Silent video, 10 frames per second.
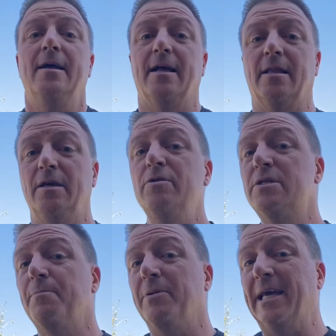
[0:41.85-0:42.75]
Now, they used
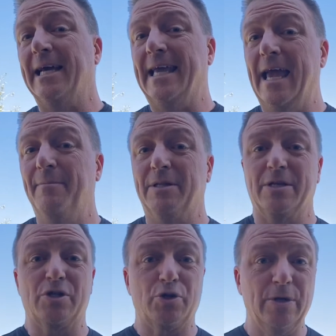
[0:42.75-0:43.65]
to play a game in the
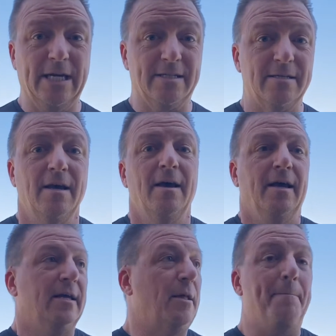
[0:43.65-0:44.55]
streets
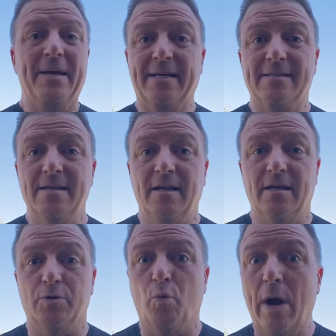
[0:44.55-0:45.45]
in the big
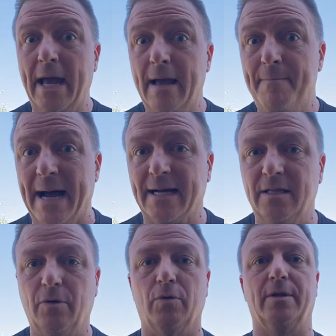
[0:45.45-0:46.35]
cities way back in
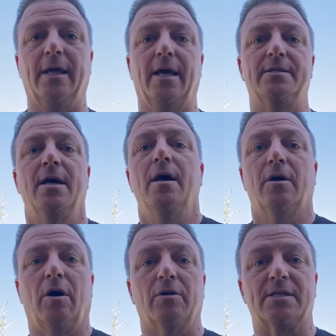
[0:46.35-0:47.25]
the olden days
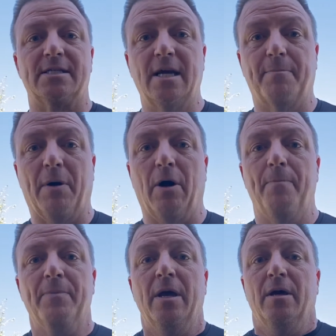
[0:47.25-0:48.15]
called stickball.
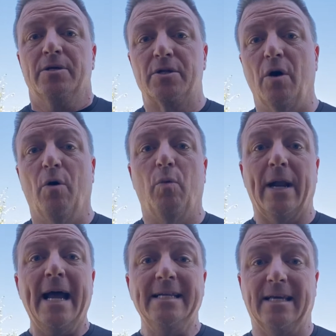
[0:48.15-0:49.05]
So what
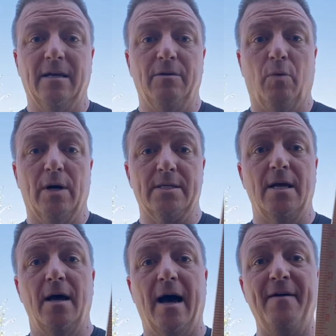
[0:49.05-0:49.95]
I did was
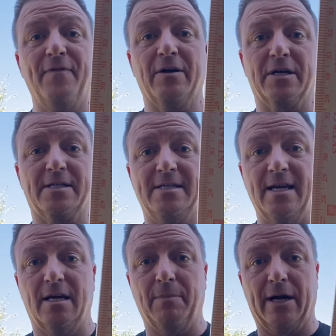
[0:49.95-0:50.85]
I found a
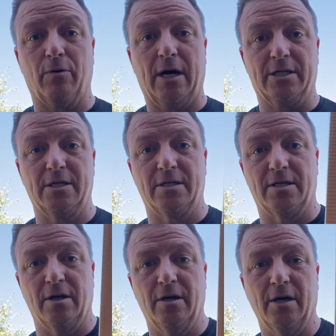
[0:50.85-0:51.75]
stick in my garage. This
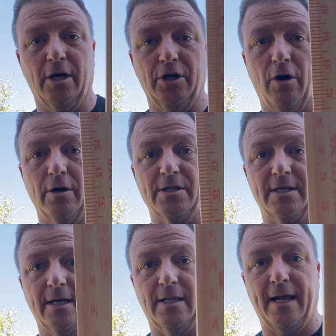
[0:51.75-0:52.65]
is a
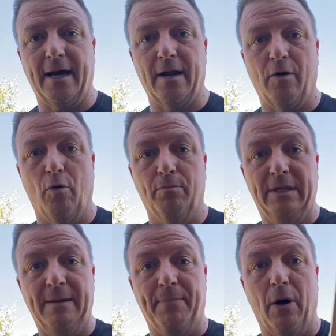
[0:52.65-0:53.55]
yardstick that I got at Home
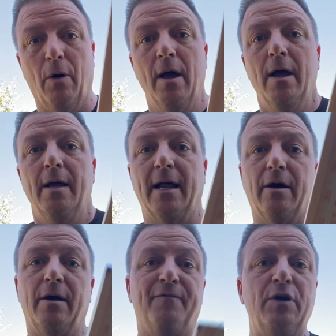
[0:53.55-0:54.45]
Depot. Now,
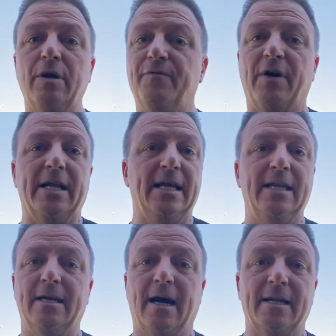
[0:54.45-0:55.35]
if you can find
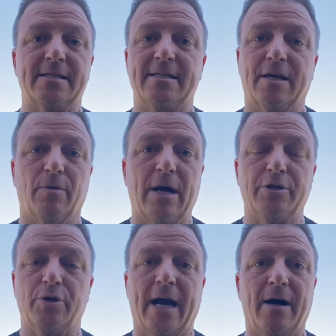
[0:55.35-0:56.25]
any kind of stick
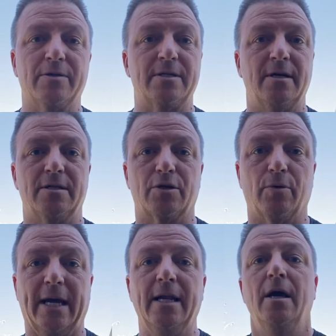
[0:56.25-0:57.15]
around your house, it's
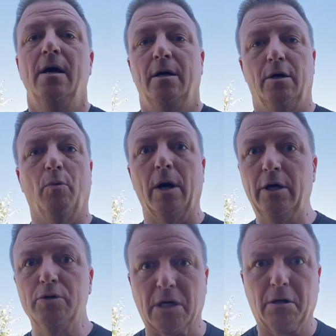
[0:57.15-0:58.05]
great. You don't want to
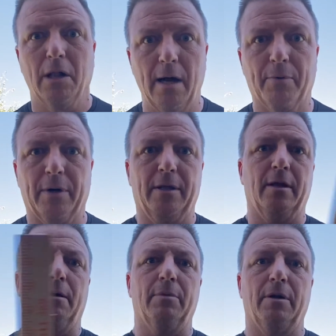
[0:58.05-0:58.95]
use a club or
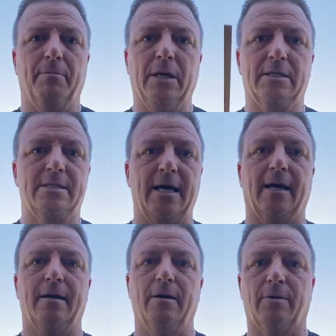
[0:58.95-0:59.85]
anything, but a big
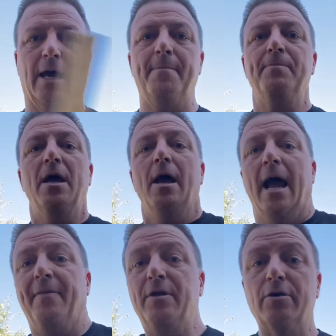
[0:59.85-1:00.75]
stick, okay?
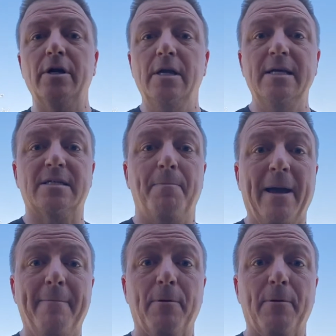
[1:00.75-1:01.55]
And then you're gonna need some paper